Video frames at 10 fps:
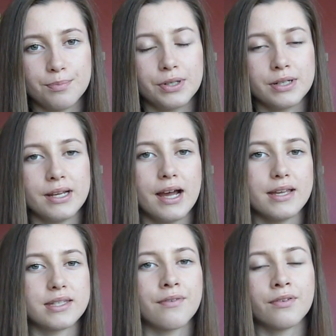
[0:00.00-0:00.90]
But yeah,
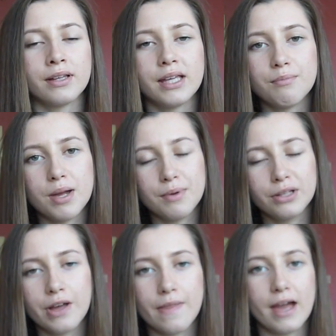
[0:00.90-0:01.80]
it's definitely made me
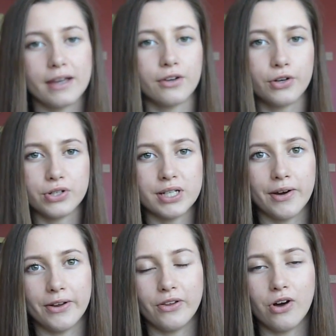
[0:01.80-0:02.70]
learn that I can cut
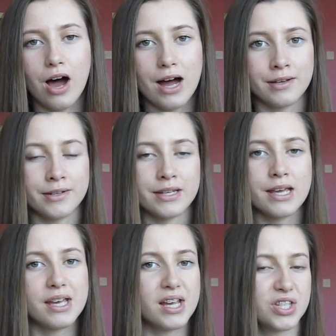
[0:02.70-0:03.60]
down a lot, and
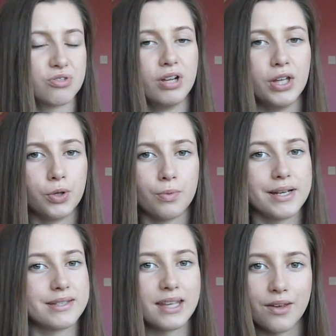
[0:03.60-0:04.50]
it's a really good way
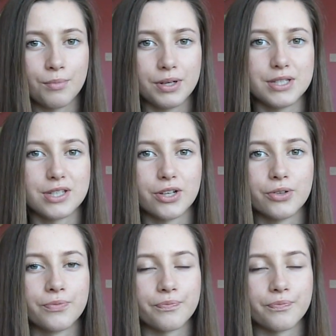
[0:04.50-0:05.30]
to save money too.